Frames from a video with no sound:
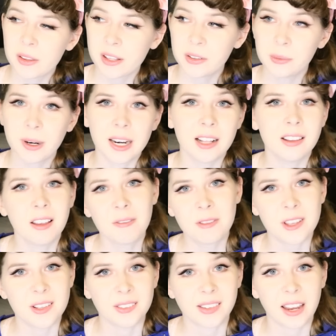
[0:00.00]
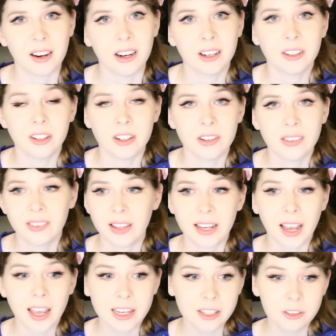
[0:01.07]
oh, that's right, I love these characters.
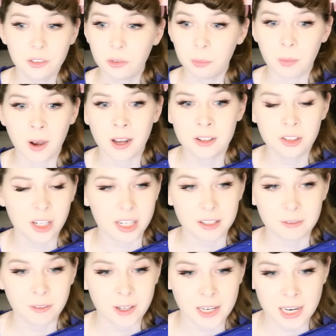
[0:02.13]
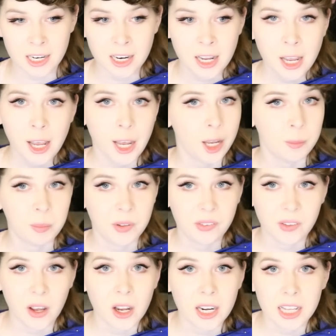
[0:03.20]
Like, I could just watch infinite
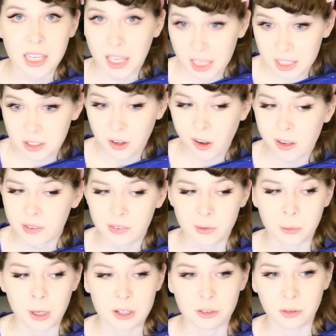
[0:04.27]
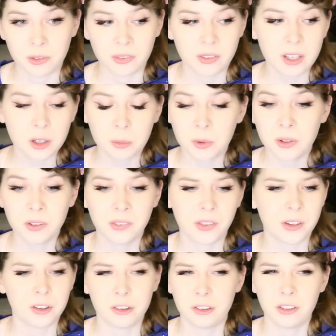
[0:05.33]
episodic, inconsequential sequels
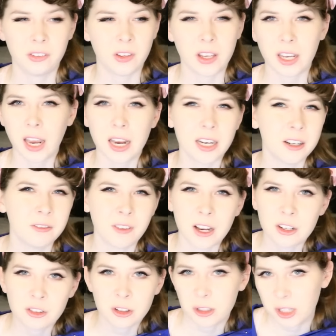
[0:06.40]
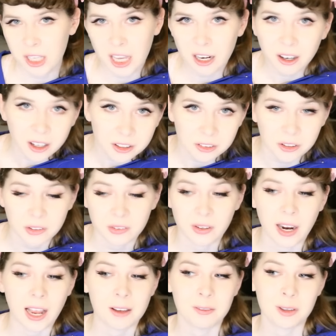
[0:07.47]
that are just like an adventure the characters
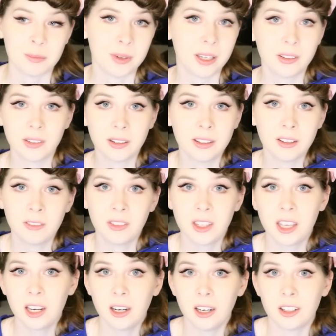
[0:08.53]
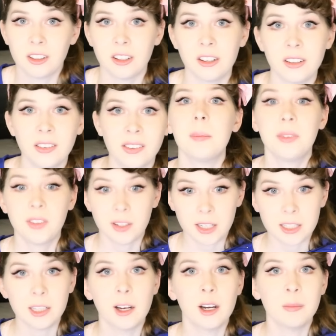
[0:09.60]
are having because I love the characters. I'm
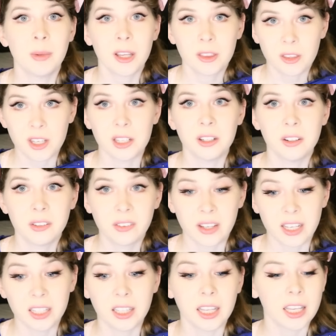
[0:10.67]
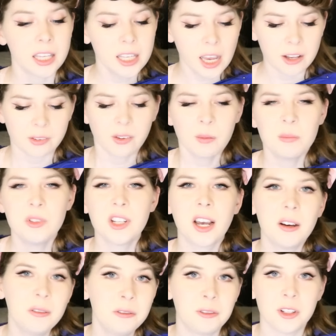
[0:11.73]
sitting there in my theater seat, like, yes, I'm
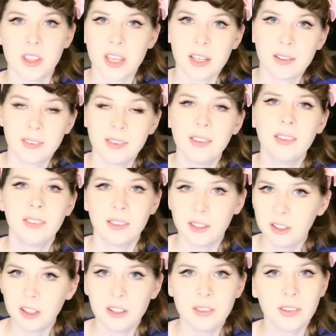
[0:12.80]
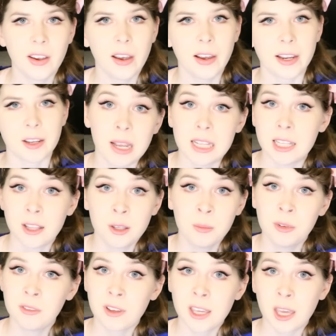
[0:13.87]
down for this. This is a good time. And then
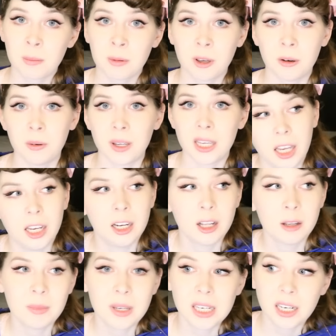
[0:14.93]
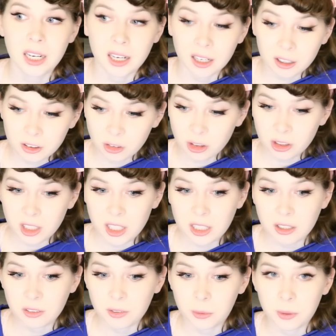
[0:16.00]
the movie kept going. And I mean,
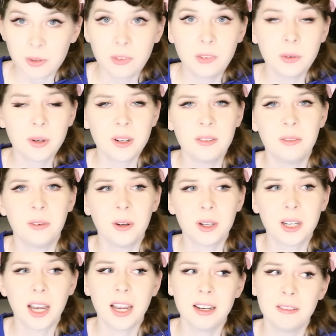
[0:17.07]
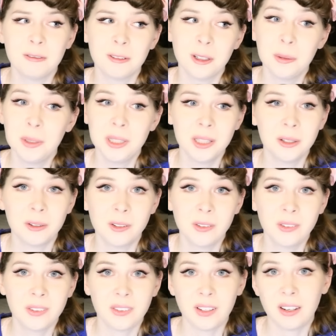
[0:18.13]
actually, Toy Story 4 kind of ruined the
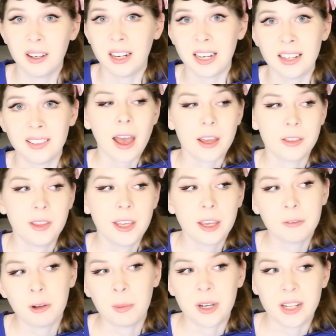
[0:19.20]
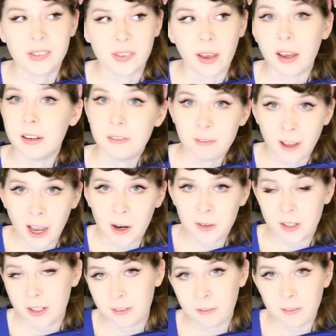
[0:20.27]
whole series. I think everybody's
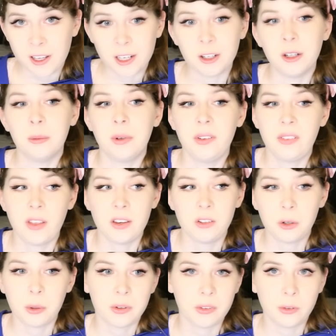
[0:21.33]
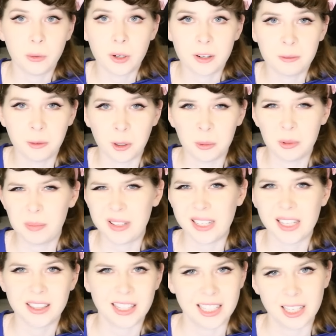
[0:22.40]
unfounded fear was that Toy Story 4 would be
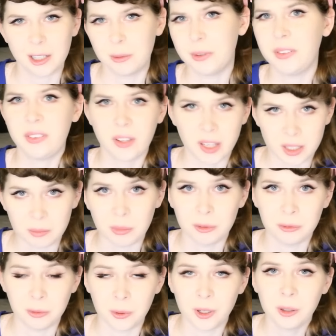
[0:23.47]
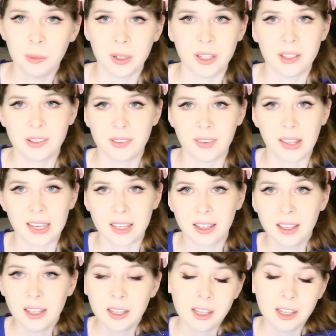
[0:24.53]
that thing I was saying before, where it's like